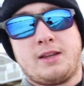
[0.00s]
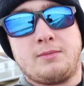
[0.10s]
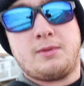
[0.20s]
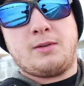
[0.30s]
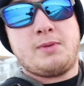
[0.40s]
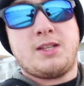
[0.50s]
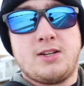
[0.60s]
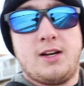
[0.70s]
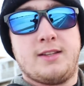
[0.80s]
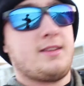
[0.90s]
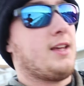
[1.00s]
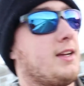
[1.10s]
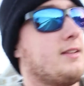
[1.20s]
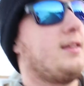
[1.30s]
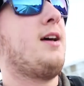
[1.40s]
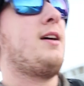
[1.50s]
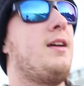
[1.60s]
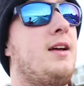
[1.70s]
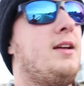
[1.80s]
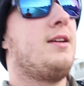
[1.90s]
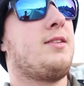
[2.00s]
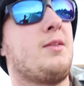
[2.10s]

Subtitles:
like little beach hut things. So